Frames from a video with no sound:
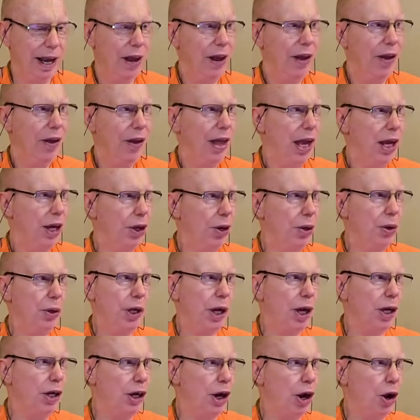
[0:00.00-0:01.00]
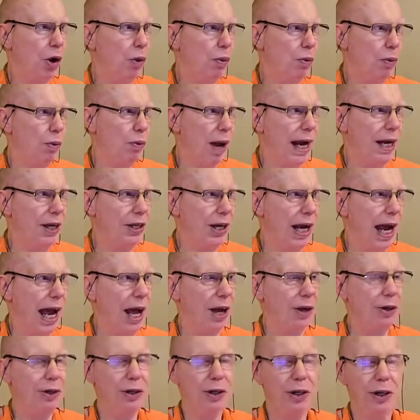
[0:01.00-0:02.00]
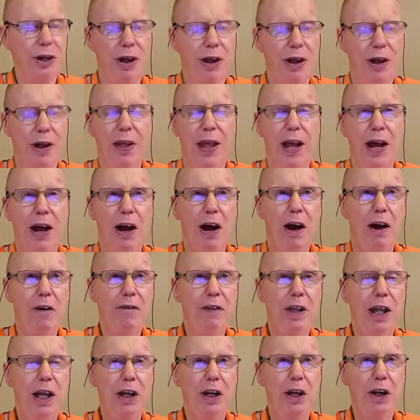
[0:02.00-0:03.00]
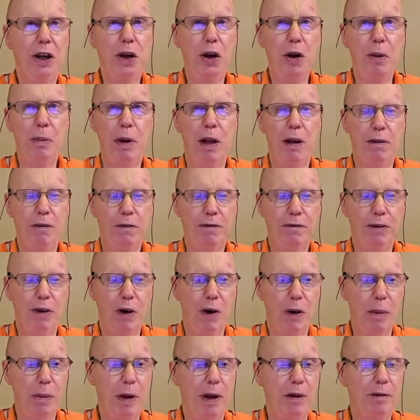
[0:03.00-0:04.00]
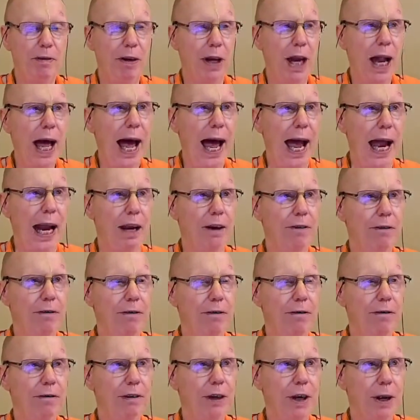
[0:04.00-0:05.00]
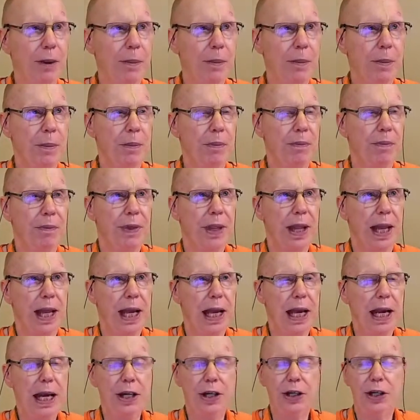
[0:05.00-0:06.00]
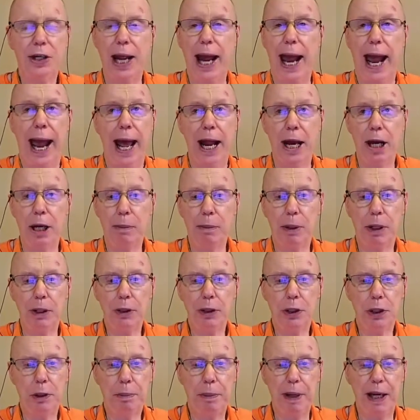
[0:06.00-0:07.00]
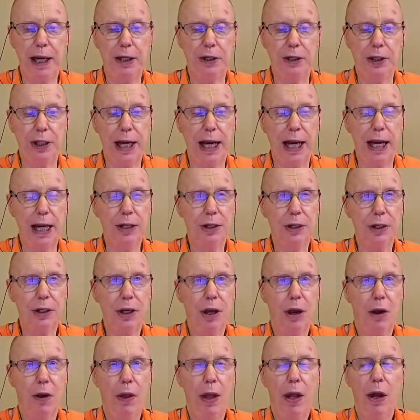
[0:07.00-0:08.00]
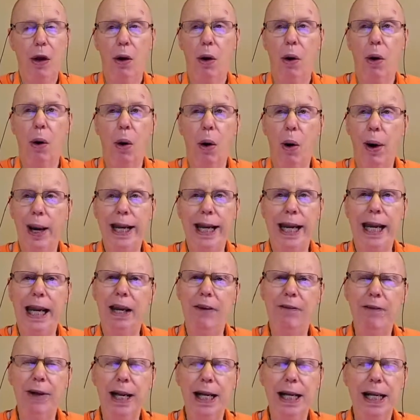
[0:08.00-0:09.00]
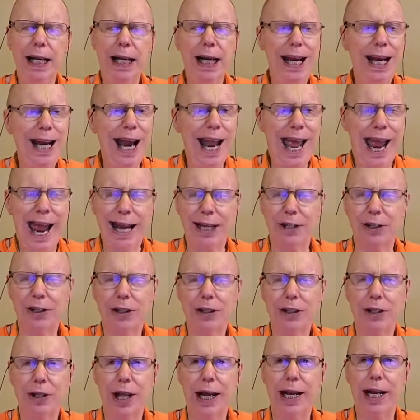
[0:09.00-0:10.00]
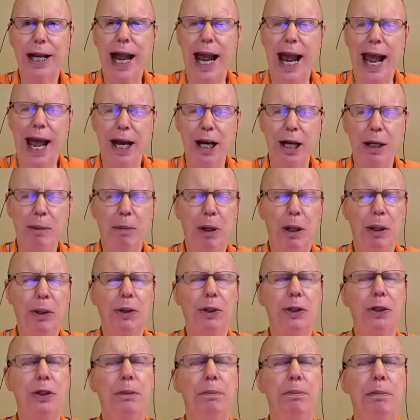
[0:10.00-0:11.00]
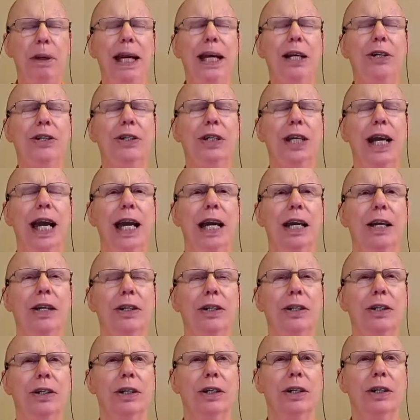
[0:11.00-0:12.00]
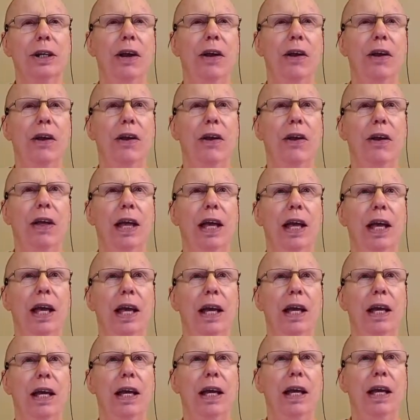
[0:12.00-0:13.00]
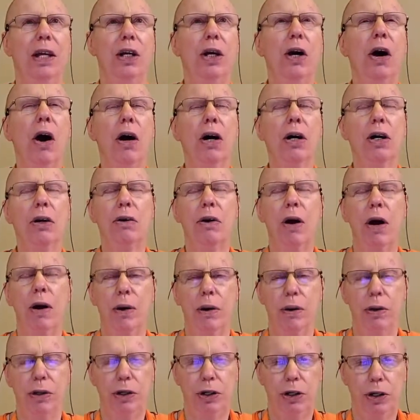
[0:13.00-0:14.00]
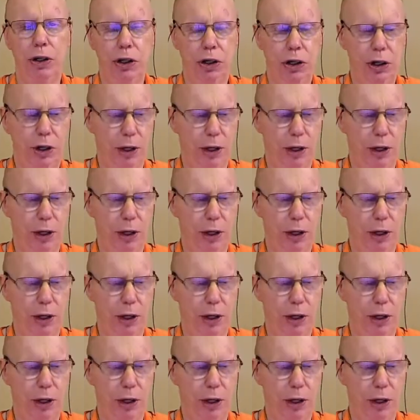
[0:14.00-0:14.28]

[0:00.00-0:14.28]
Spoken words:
You can go right out of the human form of life into animal species, or even less than animal species, cockroach,